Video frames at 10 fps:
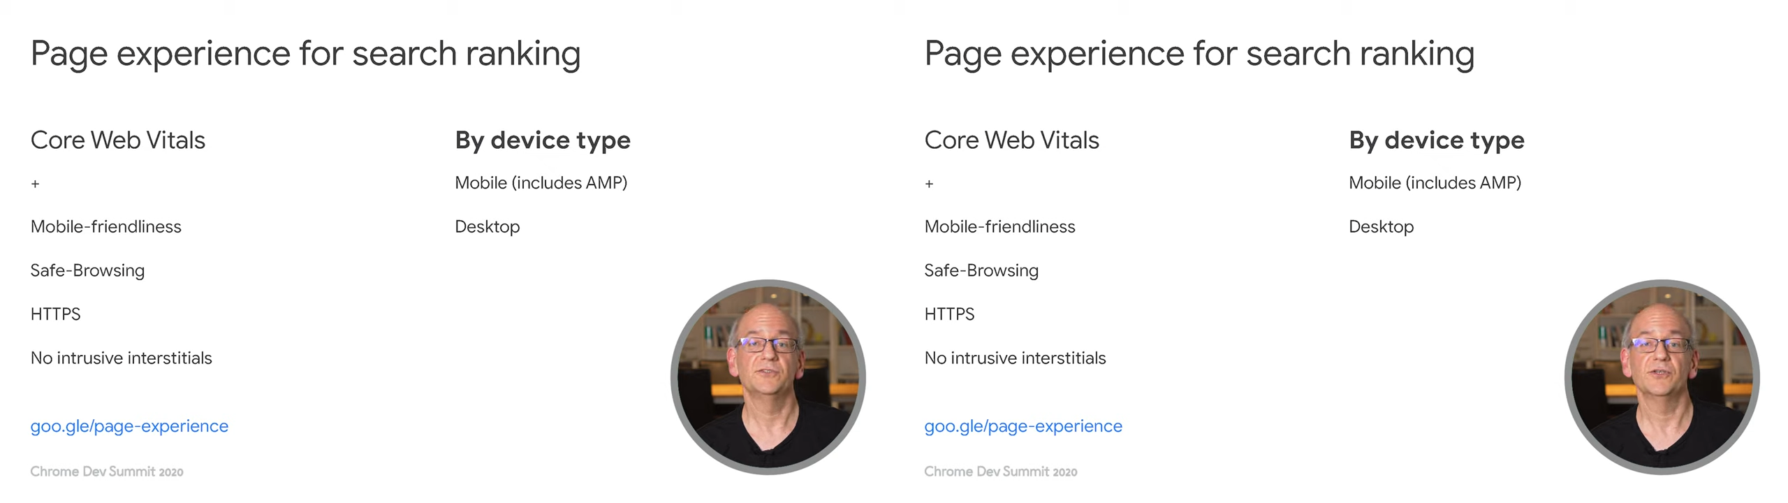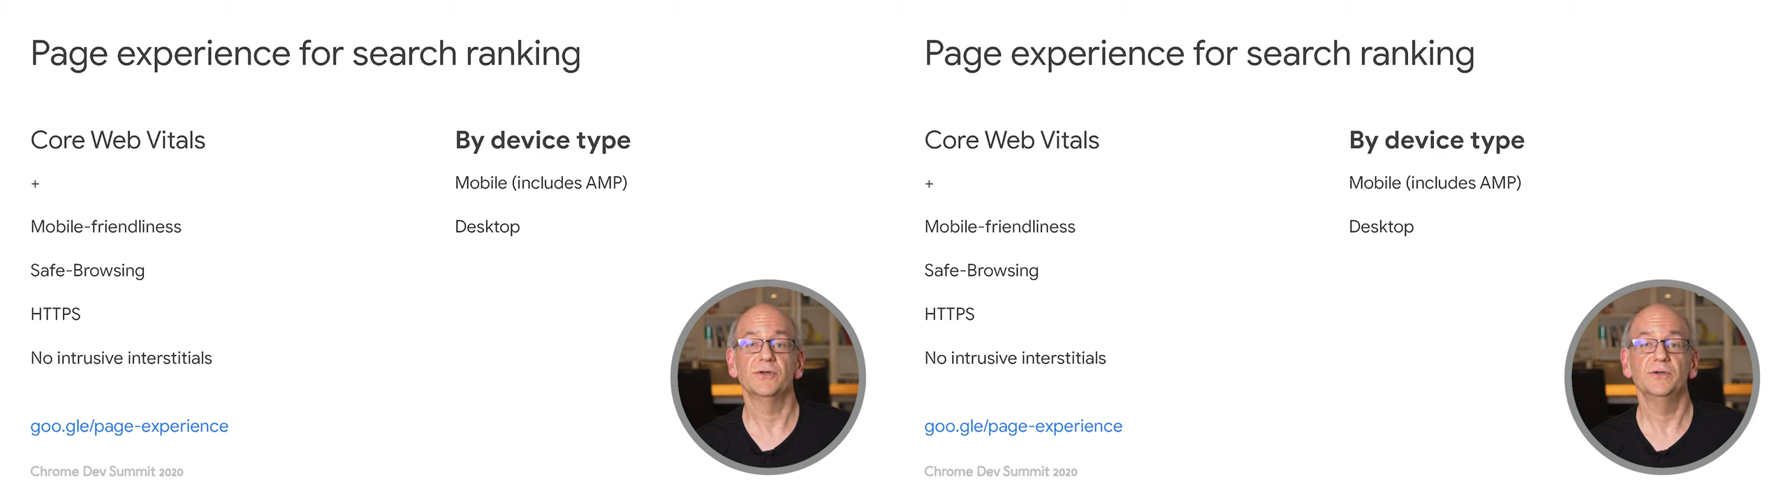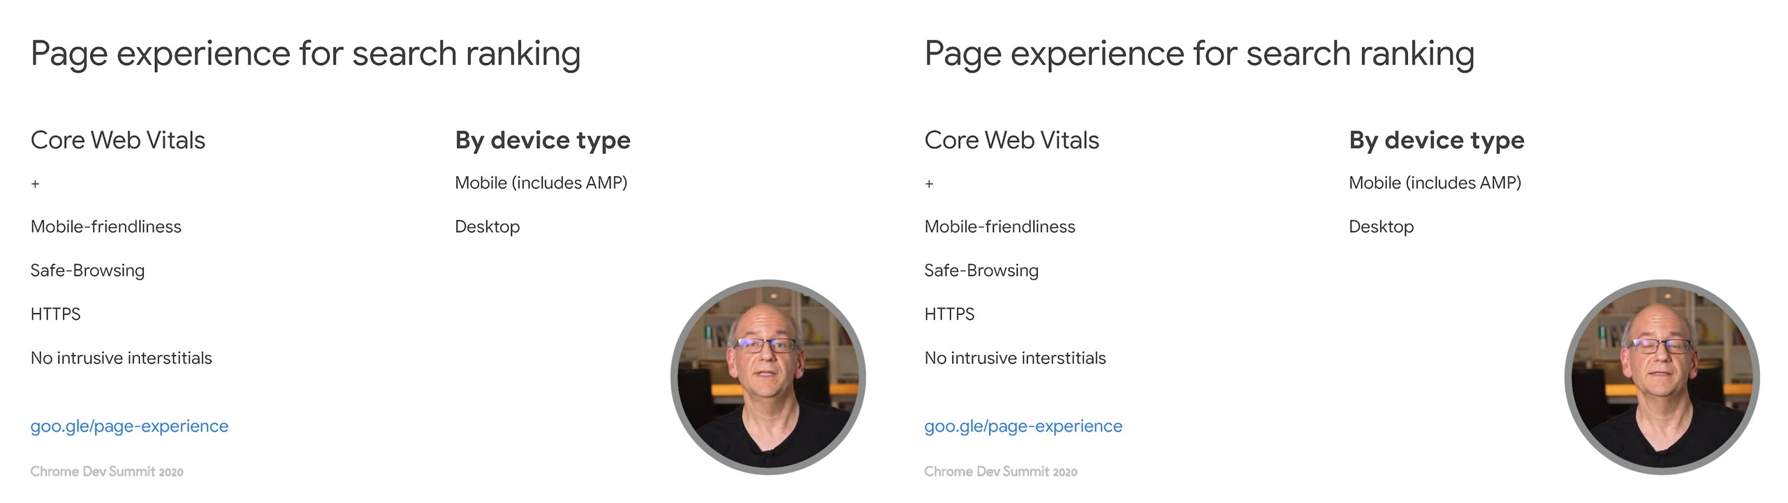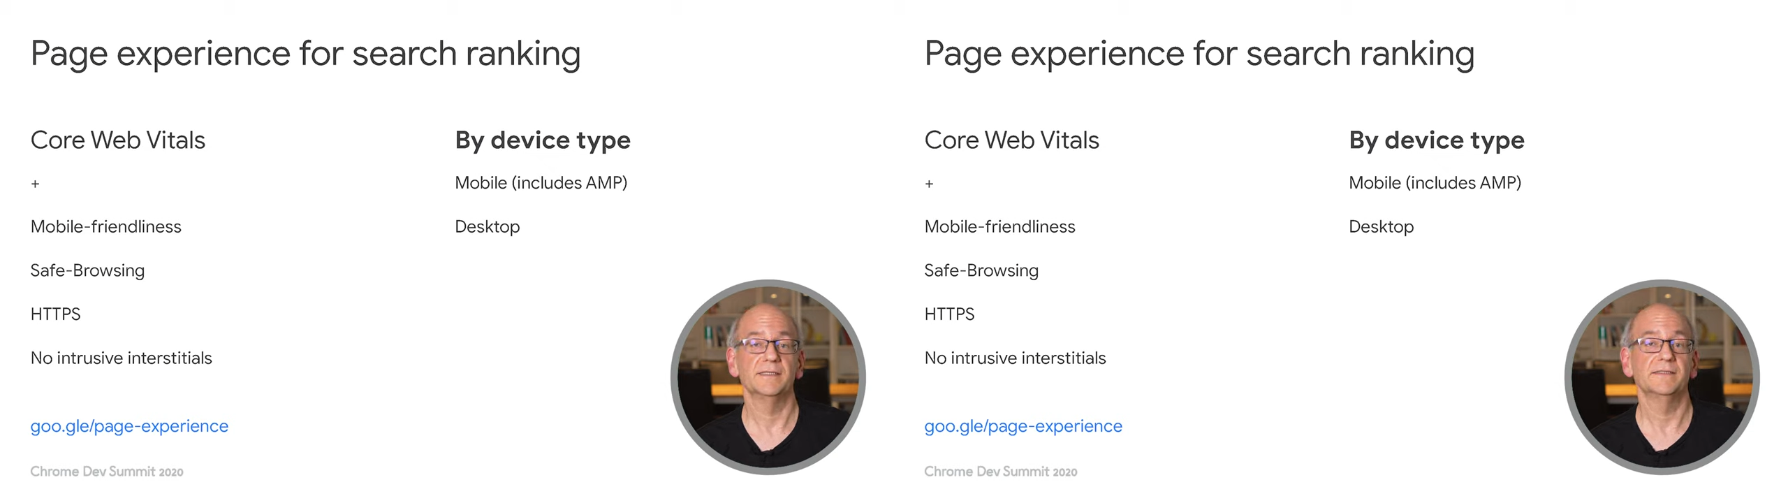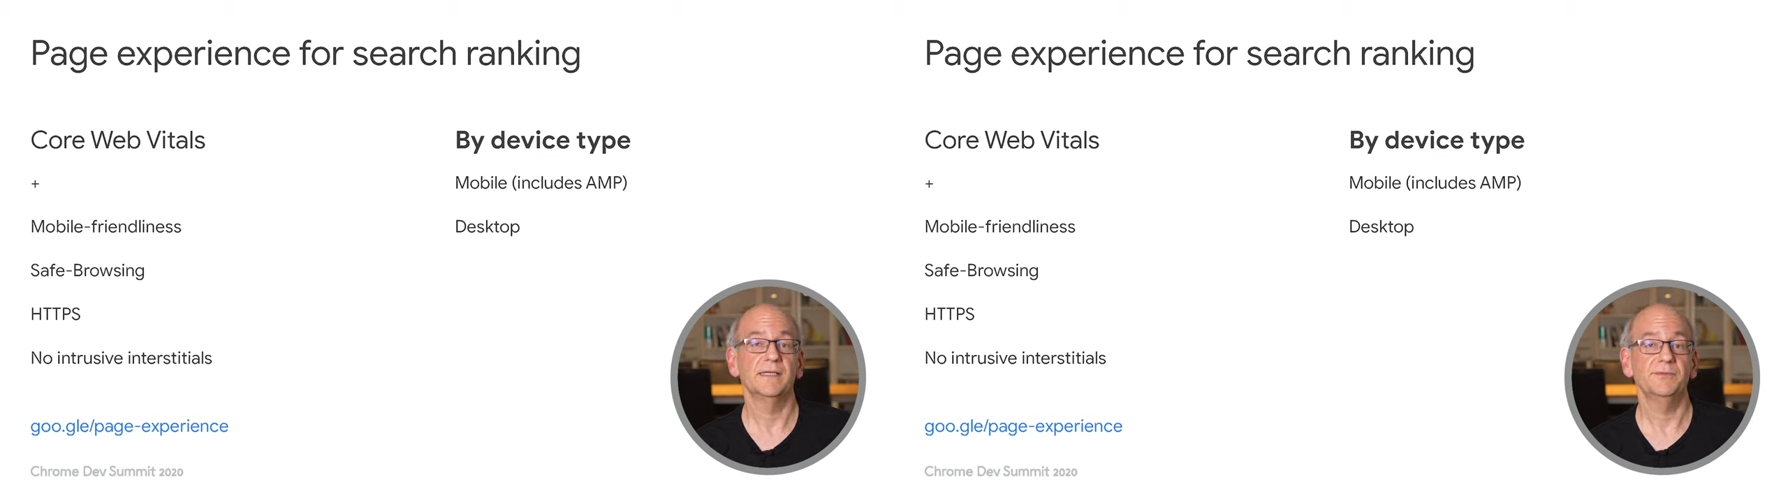shown as
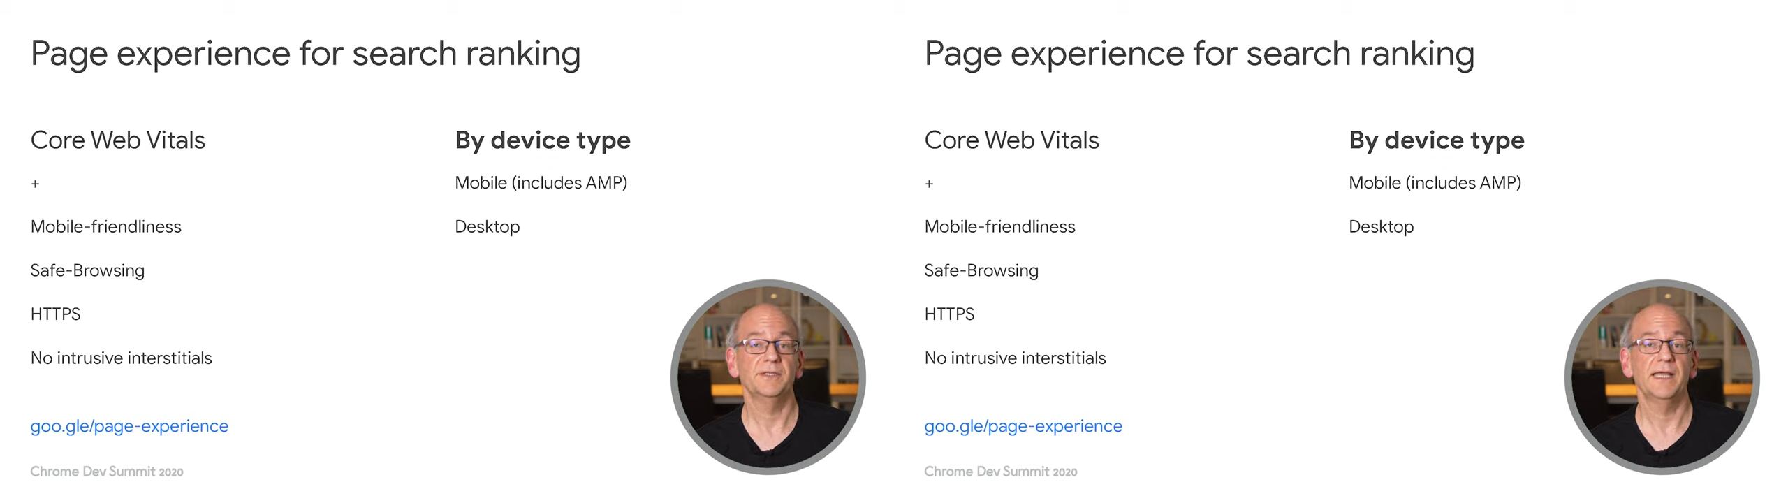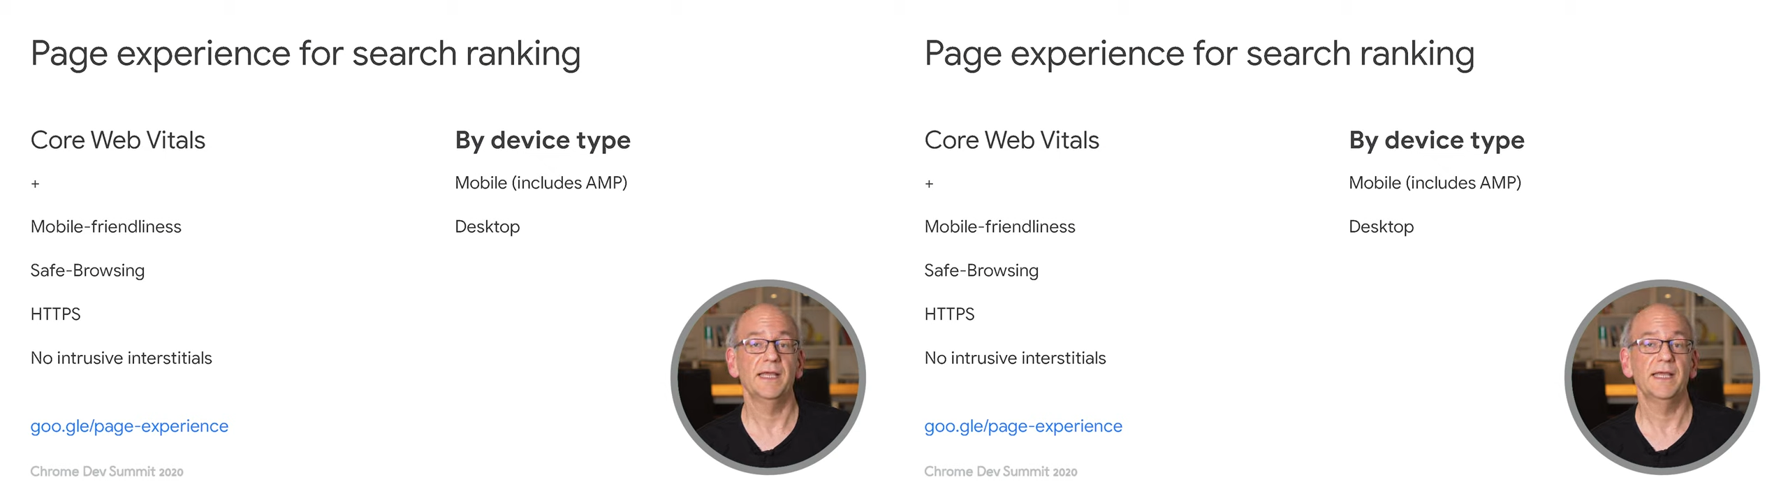a separate